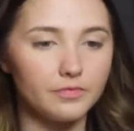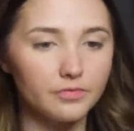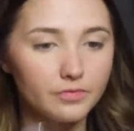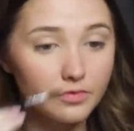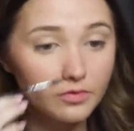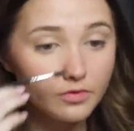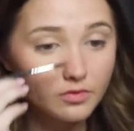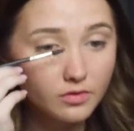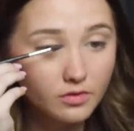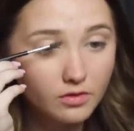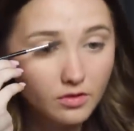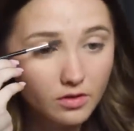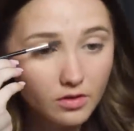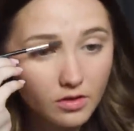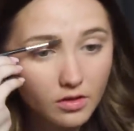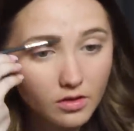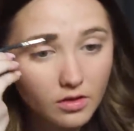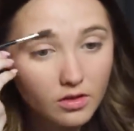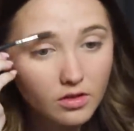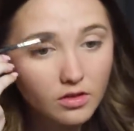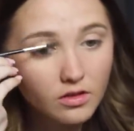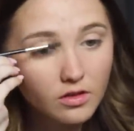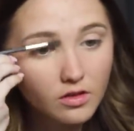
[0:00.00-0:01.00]

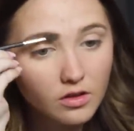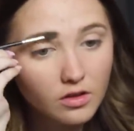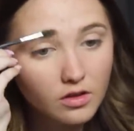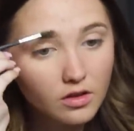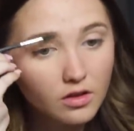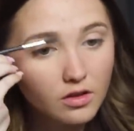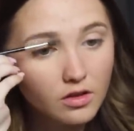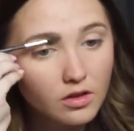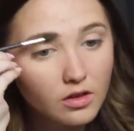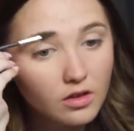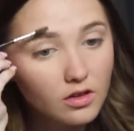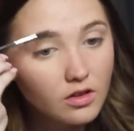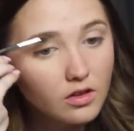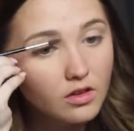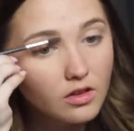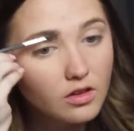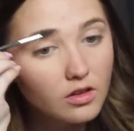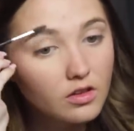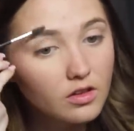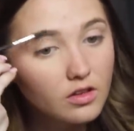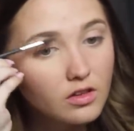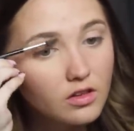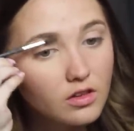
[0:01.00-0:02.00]

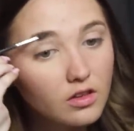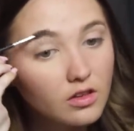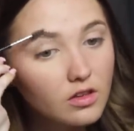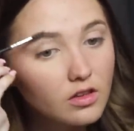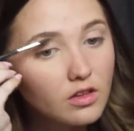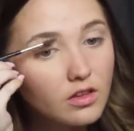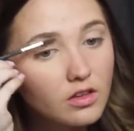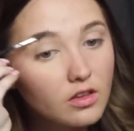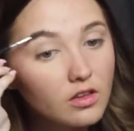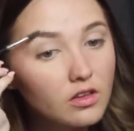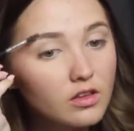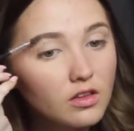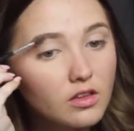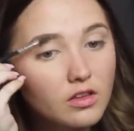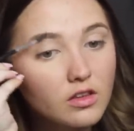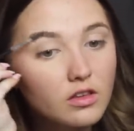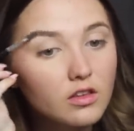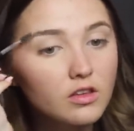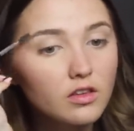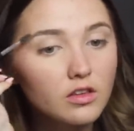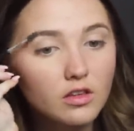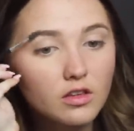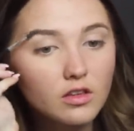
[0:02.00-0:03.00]

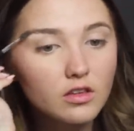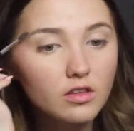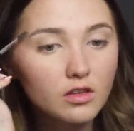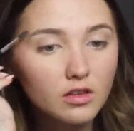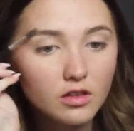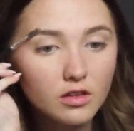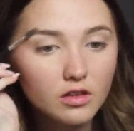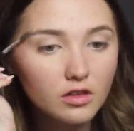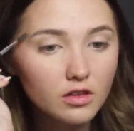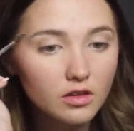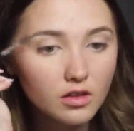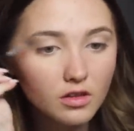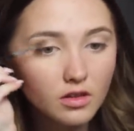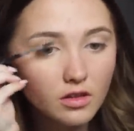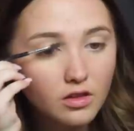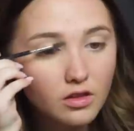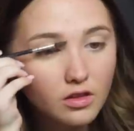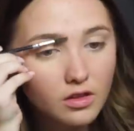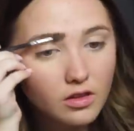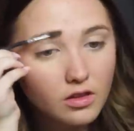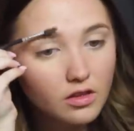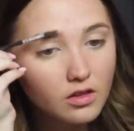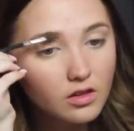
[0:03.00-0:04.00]

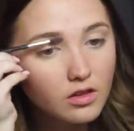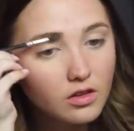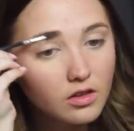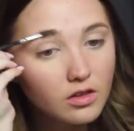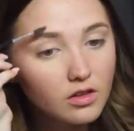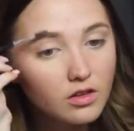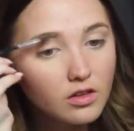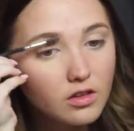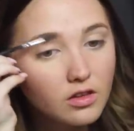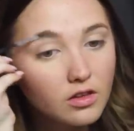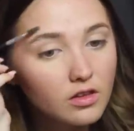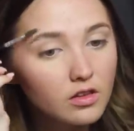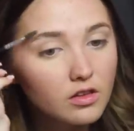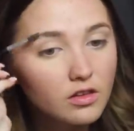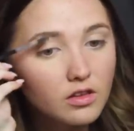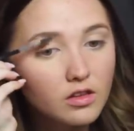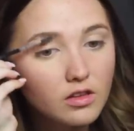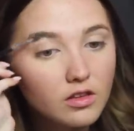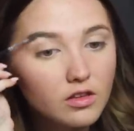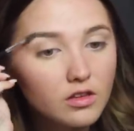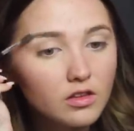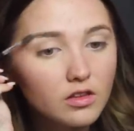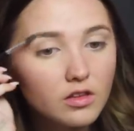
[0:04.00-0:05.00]

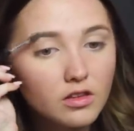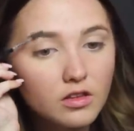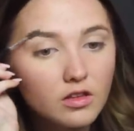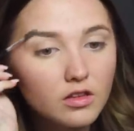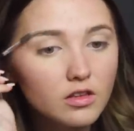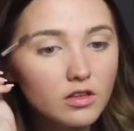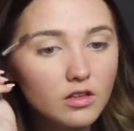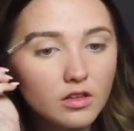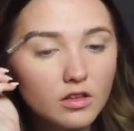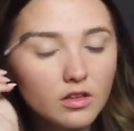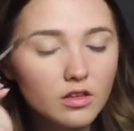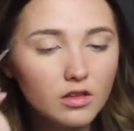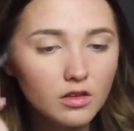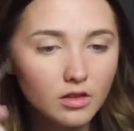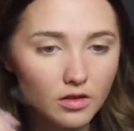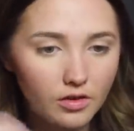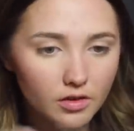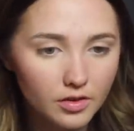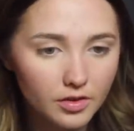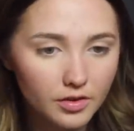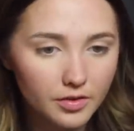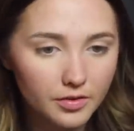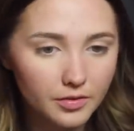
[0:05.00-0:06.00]

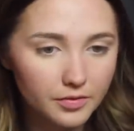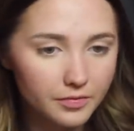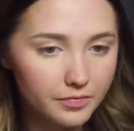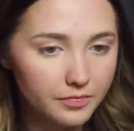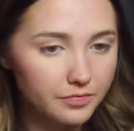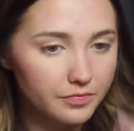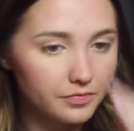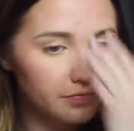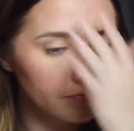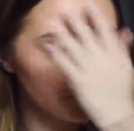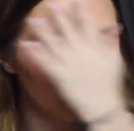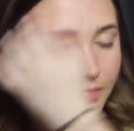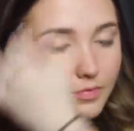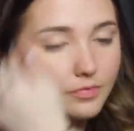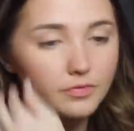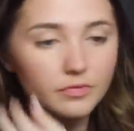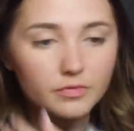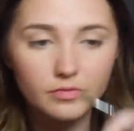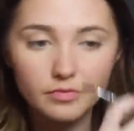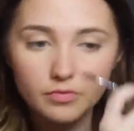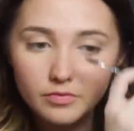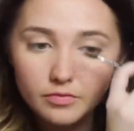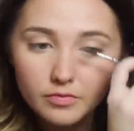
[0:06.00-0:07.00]

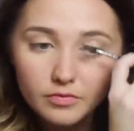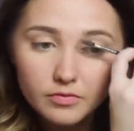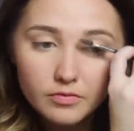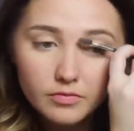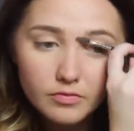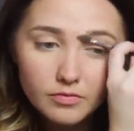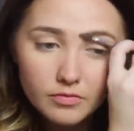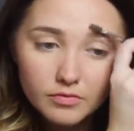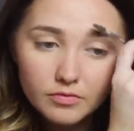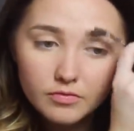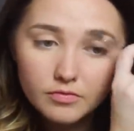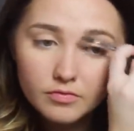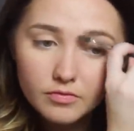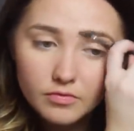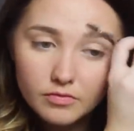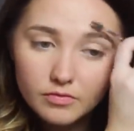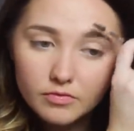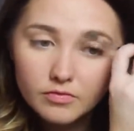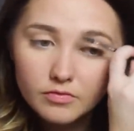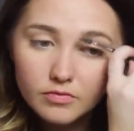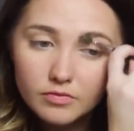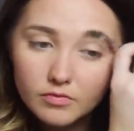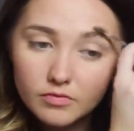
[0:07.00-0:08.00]
(silent)